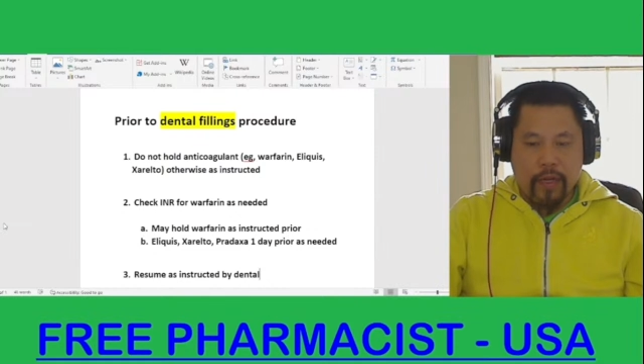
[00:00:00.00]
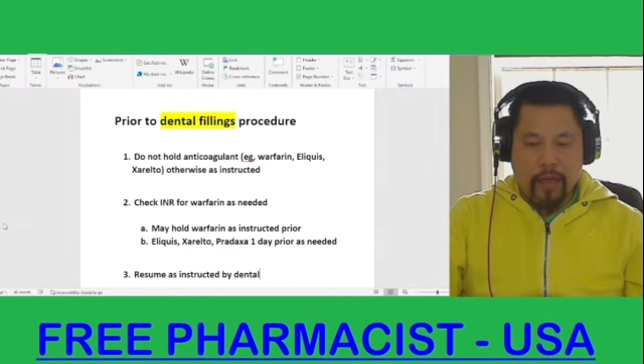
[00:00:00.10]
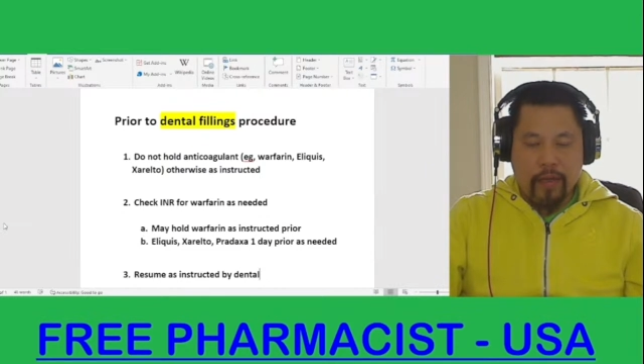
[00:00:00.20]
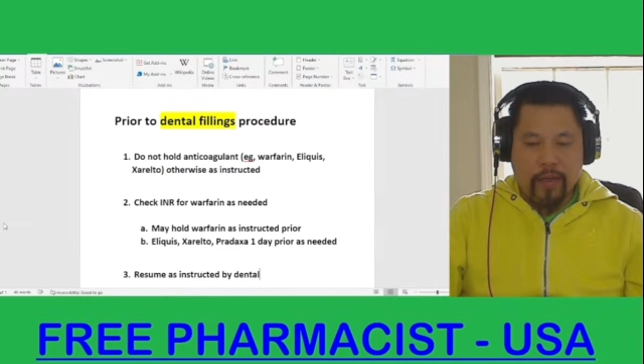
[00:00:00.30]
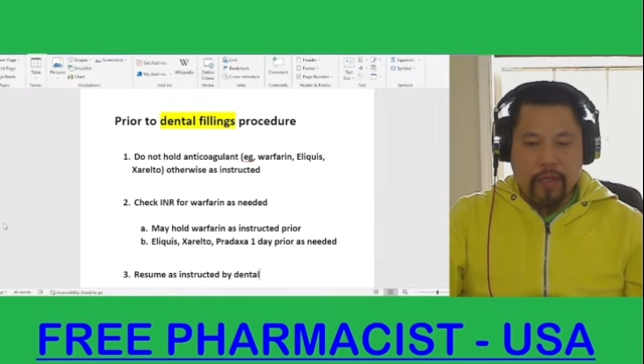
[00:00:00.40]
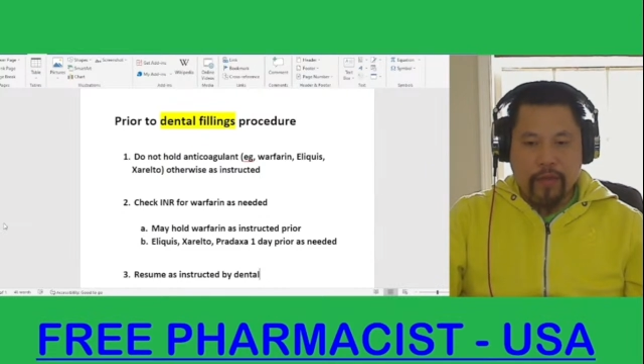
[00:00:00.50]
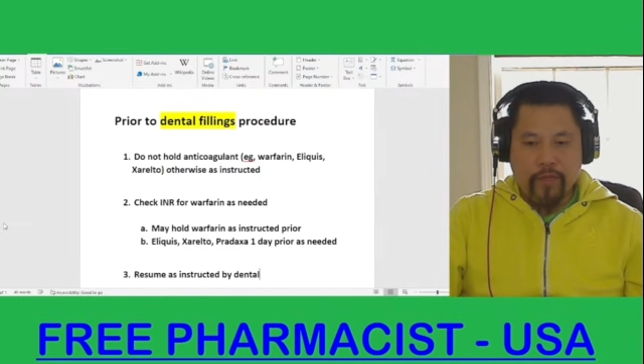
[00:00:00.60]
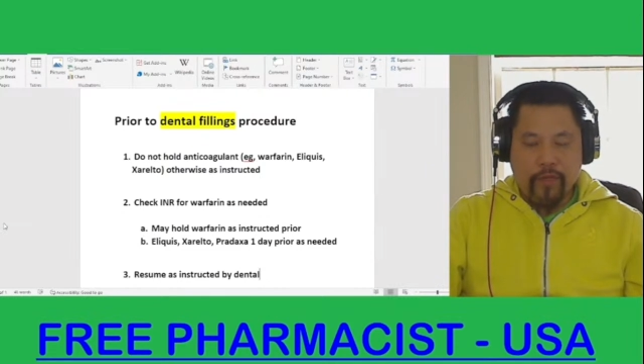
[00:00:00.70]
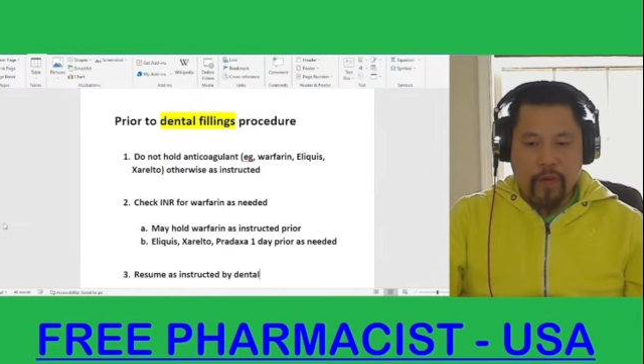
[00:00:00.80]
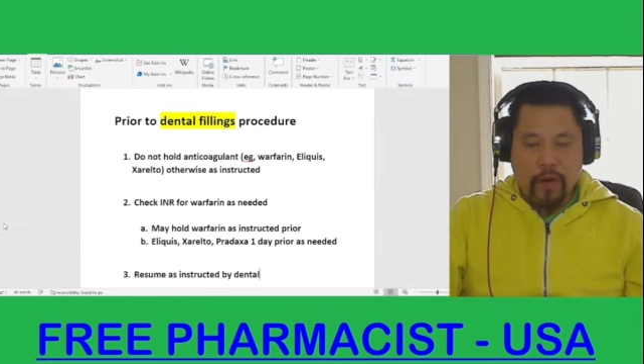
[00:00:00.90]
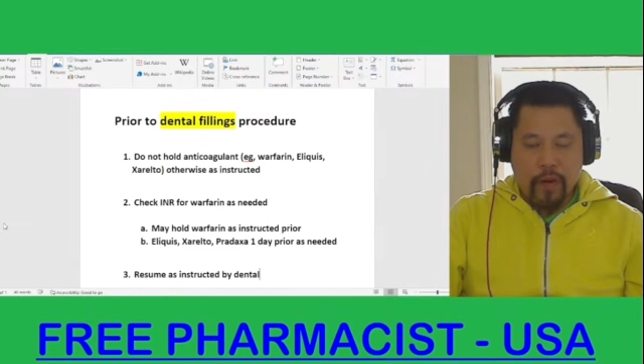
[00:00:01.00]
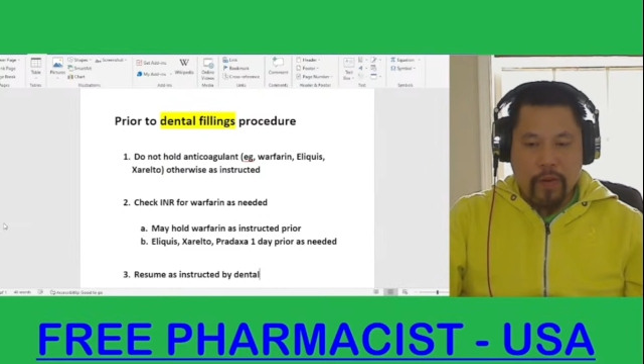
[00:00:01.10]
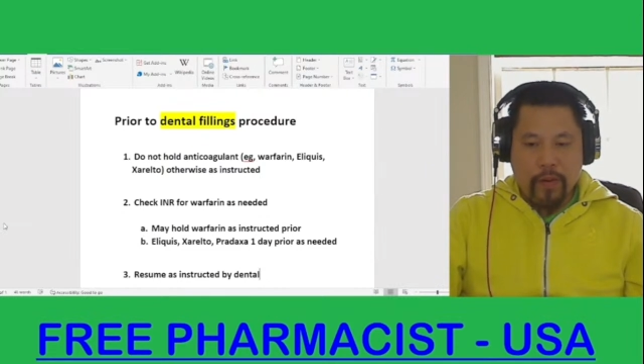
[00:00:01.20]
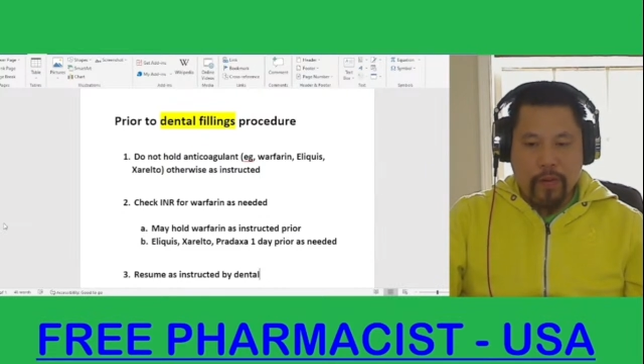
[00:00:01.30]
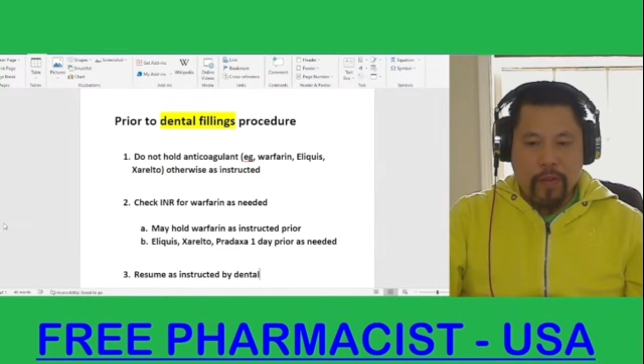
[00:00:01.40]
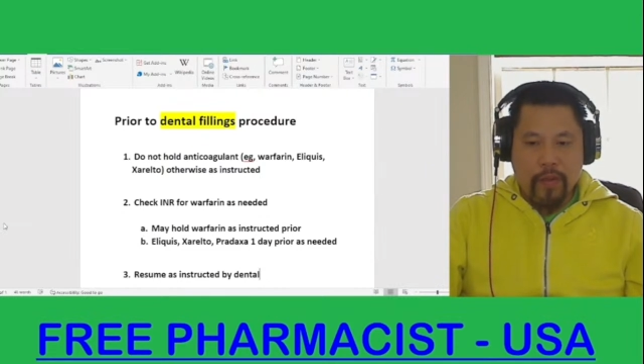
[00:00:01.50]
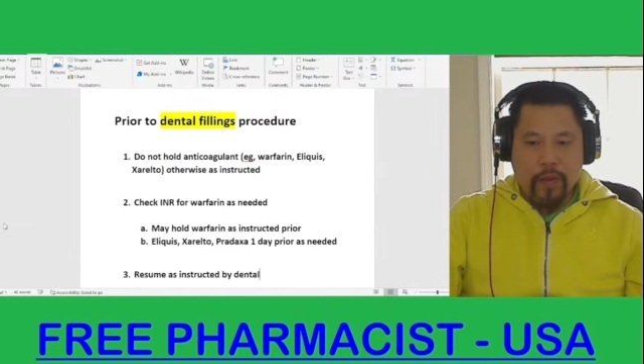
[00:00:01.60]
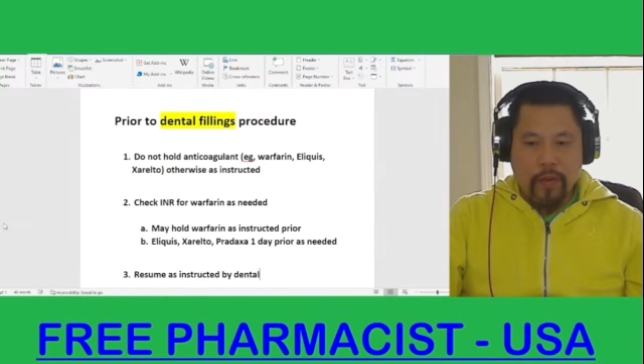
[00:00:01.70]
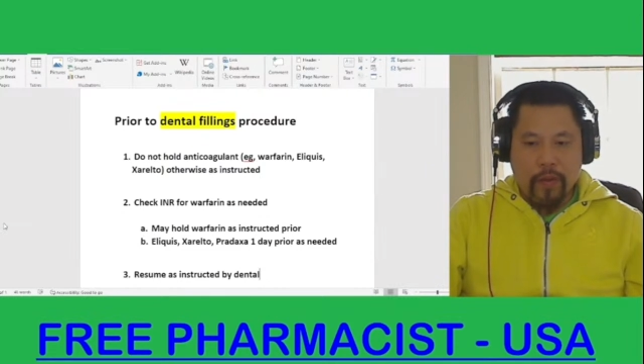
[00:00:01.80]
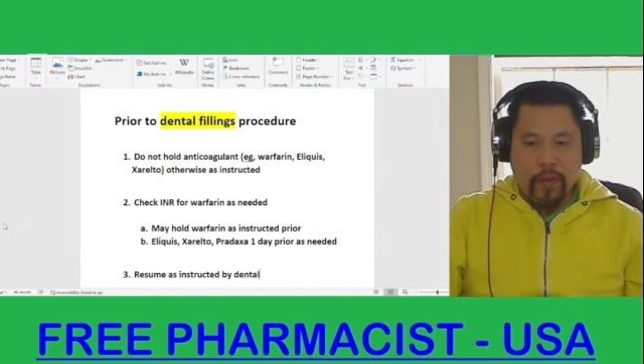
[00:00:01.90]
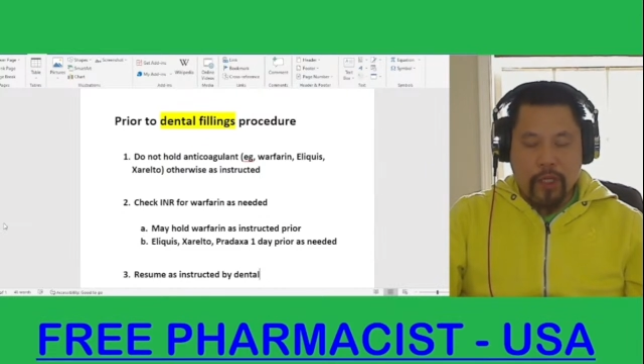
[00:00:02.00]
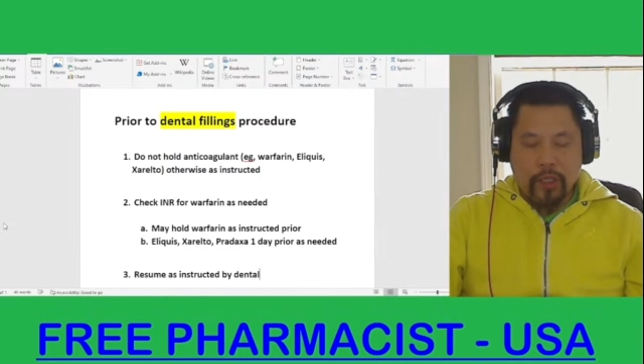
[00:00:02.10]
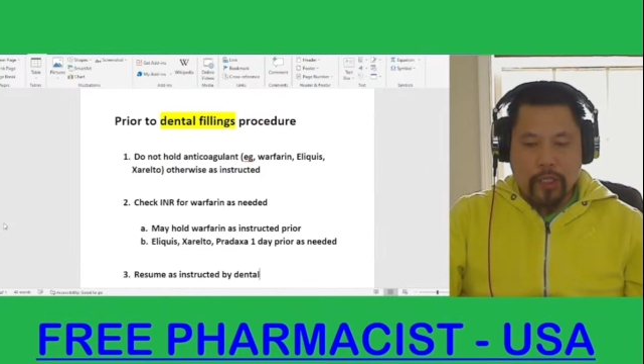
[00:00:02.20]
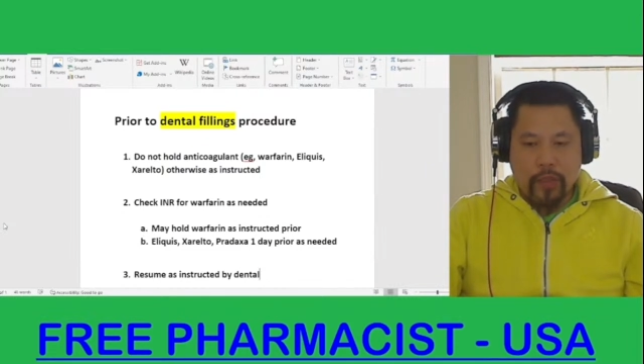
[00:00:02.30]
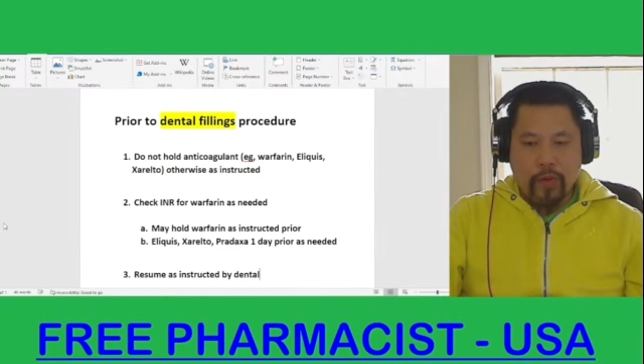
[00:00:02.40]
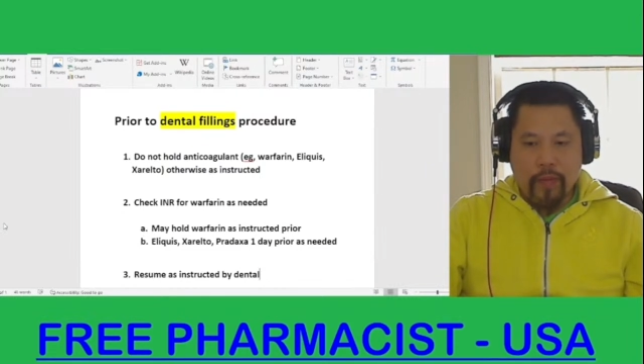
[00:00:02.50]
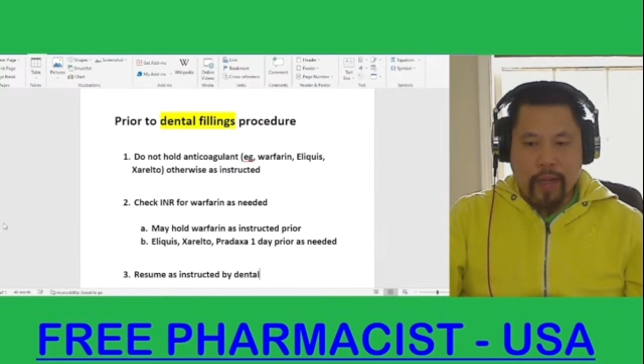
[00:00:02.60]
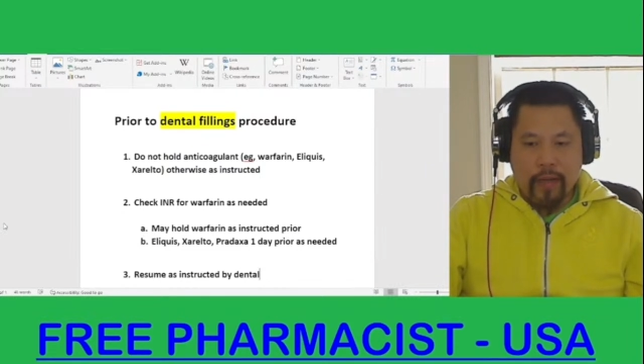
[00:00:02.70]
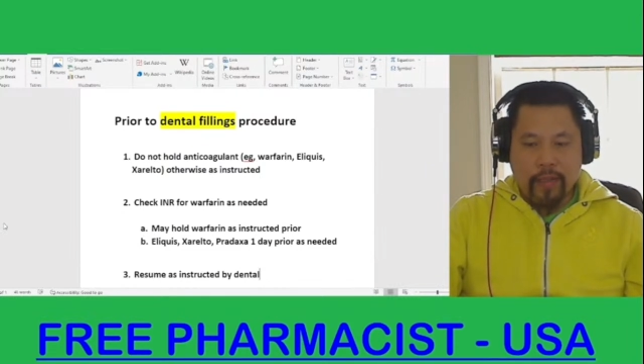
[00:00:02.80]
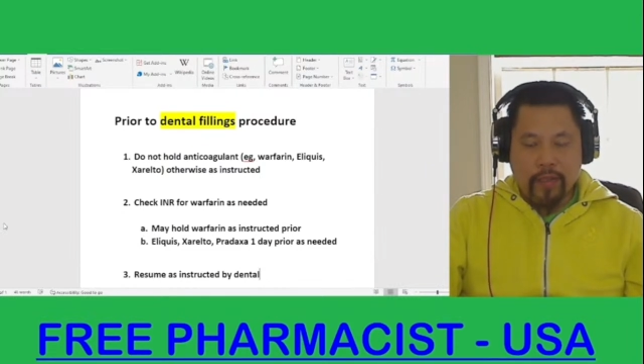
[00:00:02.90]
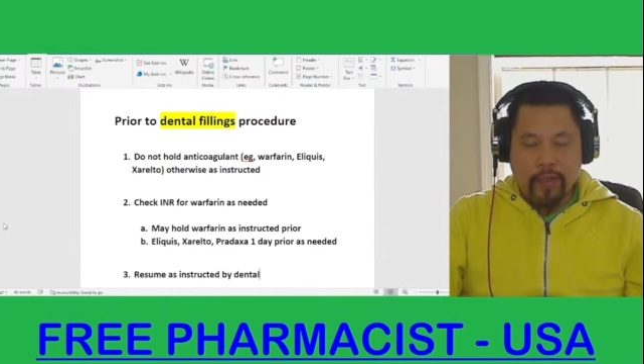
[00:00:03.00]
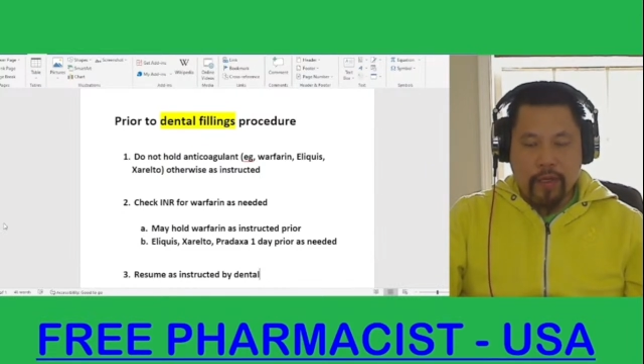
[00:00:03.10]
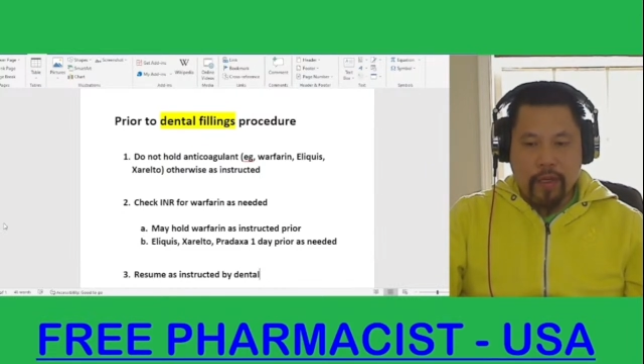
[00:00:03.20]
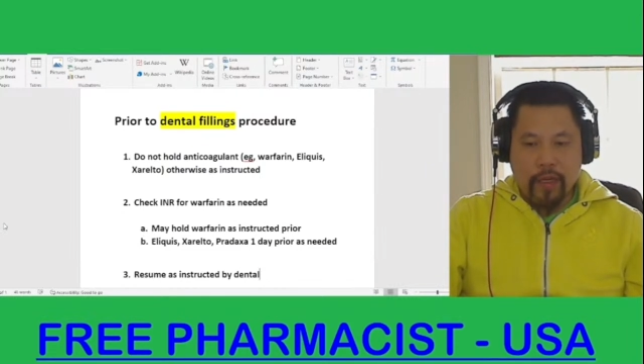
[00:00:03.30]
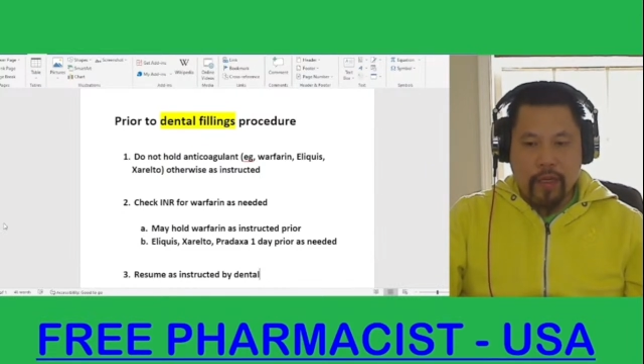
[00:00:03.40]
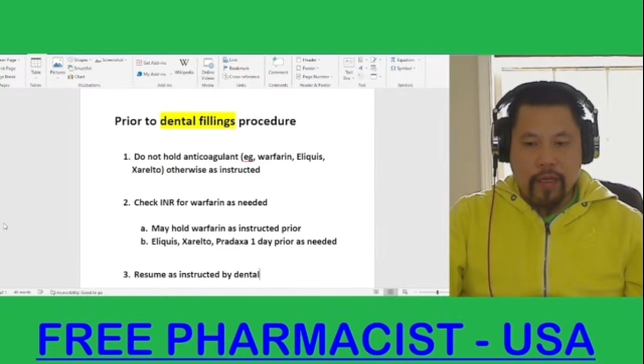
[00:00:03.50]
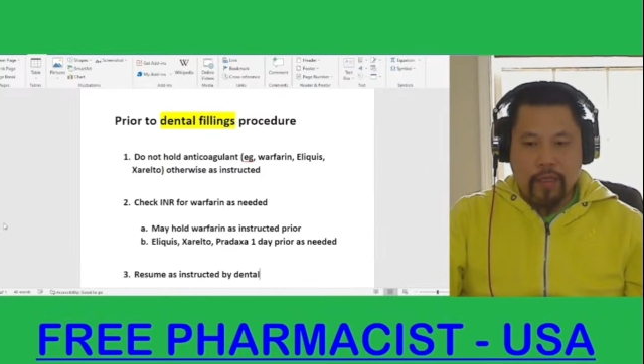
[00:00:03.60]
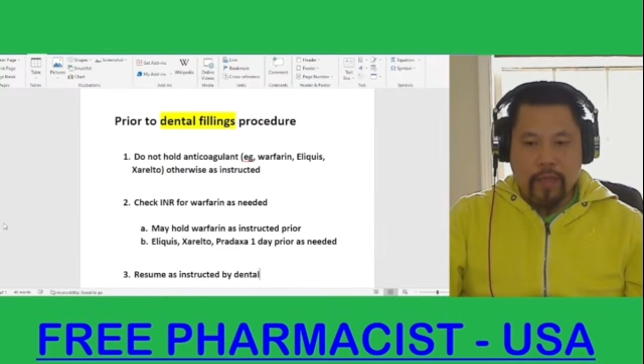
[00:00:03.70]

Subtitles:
and you need to follow your doctor who manages the